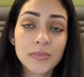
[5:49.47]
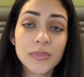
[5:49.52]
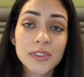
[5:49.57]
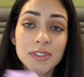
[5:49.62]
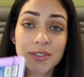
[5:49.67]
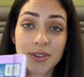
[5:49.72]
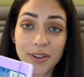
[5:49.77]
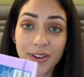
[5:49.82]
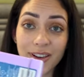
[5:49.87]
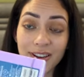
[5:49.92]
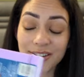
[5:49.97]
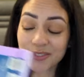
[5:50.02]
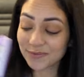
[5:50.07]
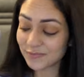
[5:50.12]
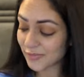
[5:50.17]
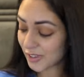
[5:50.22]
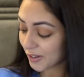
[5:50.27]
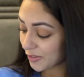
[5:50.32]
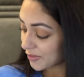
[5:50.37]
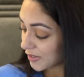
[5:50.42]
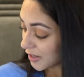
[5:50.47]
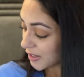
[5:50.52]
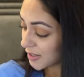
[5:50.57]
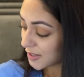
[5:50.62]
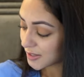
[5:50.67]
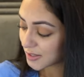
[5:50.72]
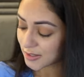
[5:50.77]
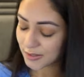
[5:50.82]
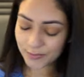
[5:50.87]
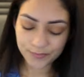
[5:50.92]
So yeah, love
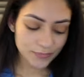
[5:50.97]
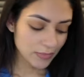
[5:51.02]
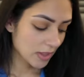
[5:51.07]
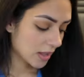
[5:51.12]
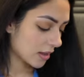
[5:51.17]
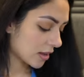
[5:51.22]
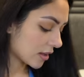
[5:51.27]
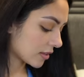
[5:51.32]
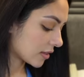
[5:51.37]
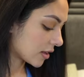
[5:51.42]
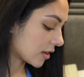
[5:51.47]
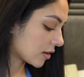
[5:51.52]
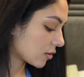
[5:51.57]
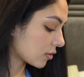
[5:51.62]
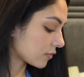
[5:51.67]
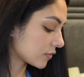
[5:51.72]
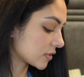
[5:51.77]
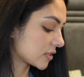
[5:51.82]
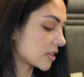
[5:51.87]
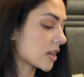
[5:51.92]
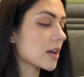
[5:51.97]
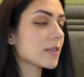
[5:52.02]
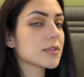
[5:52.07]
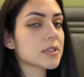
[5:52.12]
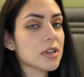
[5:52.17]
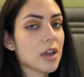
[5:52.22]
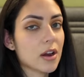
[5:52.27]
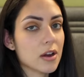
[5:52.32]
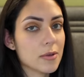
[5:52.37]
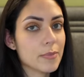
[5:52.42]
this. And then obviously I have
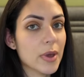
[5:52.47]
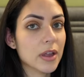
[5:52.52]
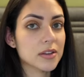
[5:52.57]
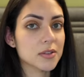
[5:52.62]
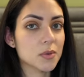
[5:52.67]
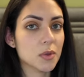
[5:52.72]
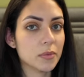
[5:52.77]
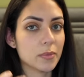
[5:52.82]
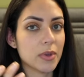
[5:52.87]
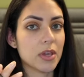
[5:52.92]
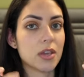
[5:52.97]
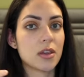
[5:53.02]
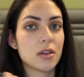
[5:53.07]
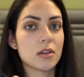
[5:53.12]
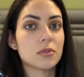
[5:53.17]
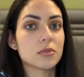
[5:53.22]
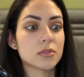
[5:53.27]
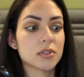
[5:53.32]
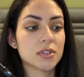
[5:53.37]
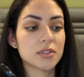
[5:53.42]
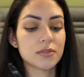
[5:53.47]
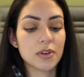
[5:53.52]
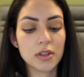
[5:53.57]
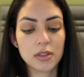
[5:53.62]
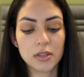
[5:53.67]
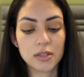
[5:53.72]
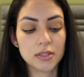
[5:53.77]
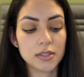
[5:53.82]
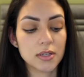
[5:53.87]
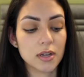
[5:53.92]
to carry pens with me in order to write
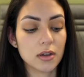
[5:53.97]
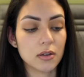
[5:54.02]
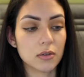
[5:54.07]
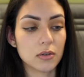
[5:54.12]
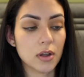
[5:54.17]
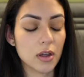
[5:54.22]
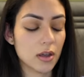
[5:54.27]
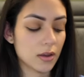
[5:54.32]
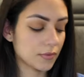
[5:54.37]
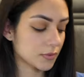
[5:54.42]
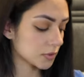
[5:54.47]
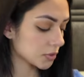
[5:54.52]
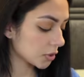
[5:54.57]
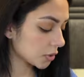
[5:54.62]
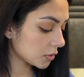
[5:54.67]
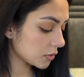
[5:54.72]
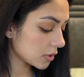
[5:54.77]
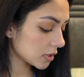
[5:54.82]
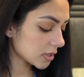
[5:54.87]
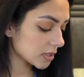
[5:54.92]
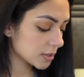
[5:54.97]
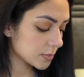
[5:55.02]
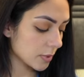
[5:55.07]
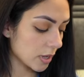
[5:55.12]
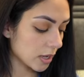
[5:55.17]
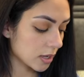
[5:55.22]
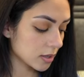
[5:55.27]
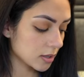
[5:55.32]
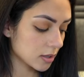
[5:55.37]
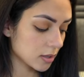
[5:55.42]
things down. I have two in this
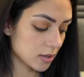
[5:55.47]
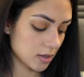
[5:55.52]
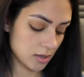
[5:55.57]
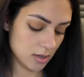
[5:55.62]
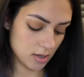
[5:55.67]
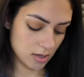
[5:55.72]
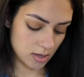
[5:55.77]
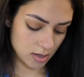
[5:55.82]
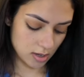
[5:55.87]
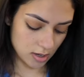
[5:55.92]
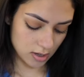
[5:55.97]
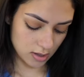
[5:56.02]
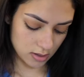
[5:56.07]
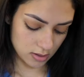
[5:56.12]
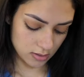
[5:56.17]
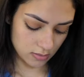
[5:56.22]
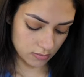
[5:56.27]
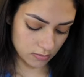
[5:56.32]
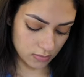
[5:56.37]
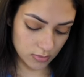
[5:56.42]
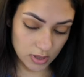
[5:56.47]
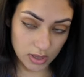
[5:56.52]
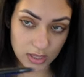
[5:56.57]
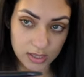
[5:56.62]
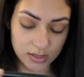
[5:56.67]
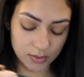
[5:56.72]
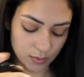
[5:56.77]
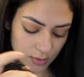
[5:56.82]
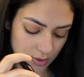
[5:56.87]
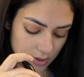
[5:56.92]
bag.
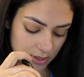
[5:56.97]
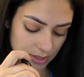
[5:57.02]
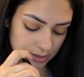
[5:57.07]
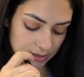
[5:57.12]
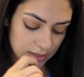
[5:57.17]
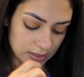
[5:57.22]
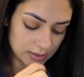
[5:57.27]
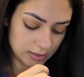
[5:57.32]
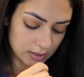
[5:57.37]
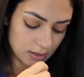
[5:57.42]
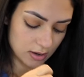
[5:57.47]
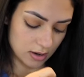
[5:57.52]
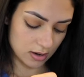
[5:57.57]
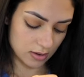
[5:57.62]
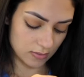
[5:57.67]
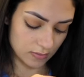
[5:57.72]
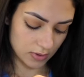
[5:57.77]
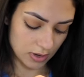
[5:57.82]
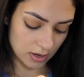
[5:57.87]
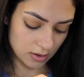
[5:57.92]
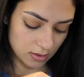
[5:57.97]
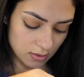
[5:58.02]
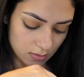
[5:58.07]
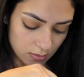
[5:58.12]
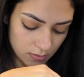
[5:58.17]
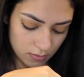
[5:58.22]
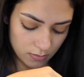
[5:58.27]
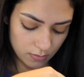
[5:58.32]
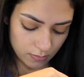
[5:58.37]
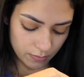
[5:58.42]
This one I tend to kind of like
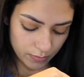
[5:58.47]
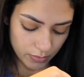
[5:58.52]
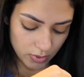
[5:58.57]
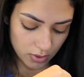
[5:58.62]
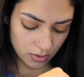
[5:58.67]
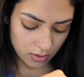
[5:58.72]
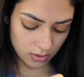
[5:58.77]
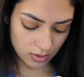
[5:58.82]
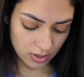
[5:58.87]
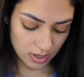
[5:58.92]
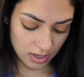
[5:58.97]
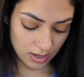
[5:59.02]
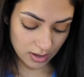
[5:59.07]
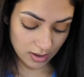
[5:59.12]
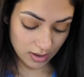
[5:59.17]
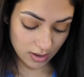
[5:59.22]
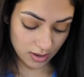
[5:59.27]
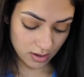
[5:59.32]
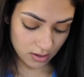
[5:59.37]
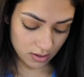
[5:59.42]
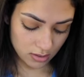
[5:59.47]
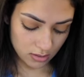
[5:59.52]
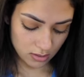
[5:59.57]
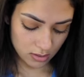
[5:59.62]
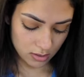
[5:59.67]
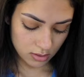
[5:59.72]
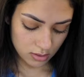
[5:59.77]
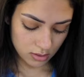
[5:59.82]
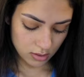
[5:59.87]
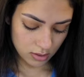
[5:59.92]
put here.
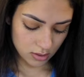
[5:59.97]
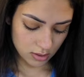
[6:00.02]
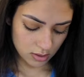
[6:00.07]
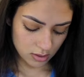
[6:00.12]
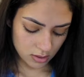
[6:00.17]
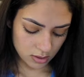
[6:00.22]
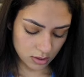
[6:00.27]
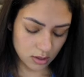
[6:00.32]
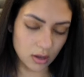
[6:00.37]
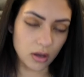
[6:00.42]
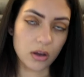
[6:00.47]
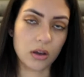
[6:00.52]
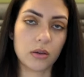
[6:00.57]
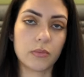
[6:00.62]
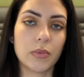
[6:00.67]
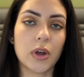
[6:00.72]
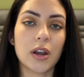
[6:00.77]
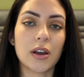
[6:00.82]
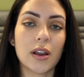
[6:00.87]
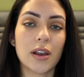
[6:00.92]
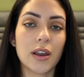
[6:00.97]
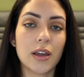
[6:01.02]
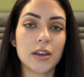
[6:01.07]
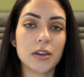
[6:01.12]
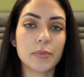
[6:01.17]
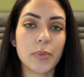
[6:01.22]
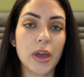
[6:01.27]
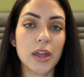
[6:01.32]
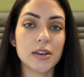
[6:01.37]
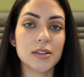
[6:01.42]
And I
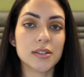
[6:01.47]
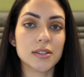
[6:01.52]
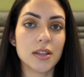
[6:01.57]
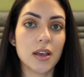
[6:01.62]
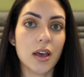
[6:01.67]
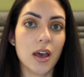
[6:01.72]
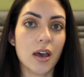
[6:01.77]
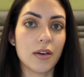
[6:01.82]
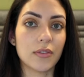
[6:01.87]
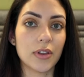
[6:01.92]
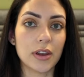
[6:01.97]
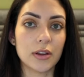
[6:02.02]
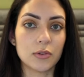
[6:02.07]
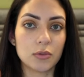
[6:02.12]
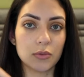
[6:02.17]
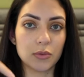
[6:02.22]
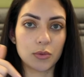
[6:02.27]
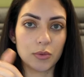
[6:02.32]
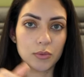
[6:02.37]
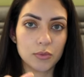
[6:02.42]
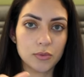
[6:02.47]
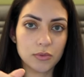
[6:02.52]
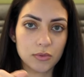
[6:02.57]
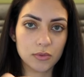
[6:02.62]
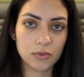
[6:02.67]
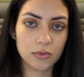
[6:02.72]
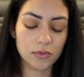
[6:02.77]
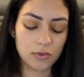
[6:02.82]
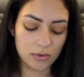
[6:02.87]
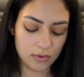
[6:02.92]
like pens that have a little
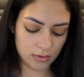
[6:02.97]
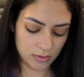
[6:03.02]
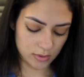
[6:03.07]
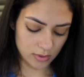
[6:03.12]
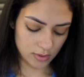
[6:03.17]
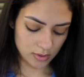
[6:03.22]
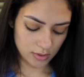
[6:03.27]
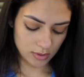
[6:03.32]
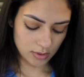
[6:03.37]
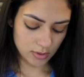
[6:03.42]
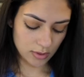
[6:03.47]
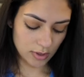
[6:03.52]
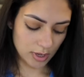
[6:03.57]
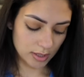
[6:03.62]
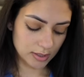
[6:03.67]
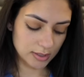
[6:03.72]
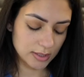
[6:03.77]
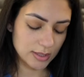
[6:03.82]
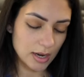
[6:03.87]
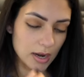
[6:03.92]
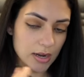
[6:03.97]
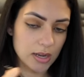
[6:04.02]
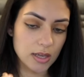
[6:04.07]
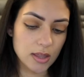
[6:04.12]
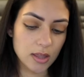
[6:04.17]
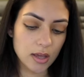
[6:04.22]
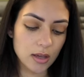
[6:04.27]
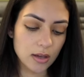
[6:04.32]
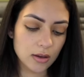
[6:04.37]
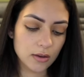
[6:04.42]
like slidey
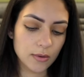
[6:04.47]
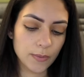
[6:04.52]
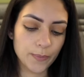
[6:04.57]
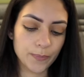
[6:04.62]
thing.